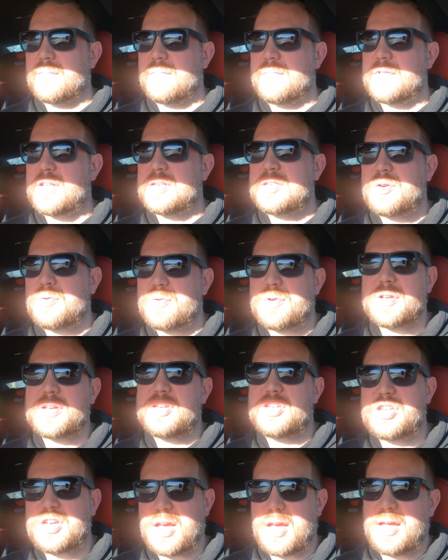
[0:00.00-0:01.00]
Doesn't really
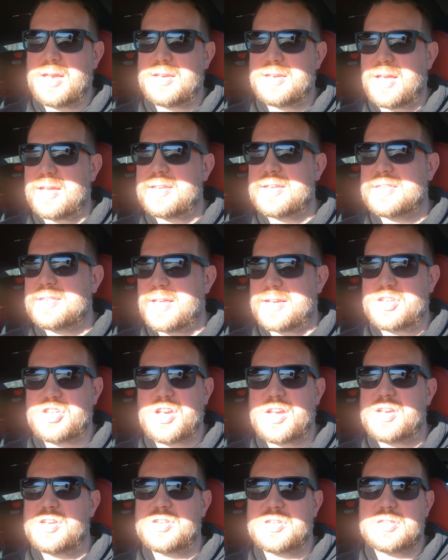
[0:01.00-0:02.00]
change. It doesn't like
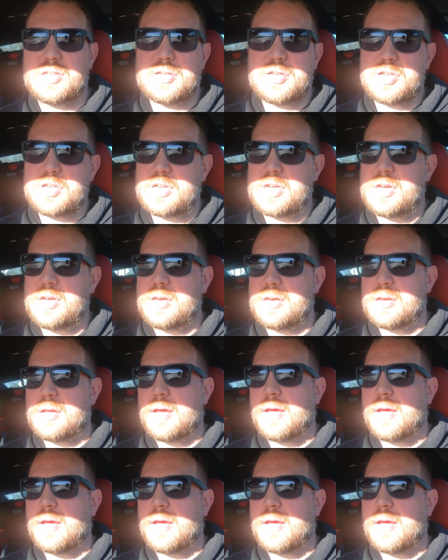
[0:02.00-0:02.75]
change the sheen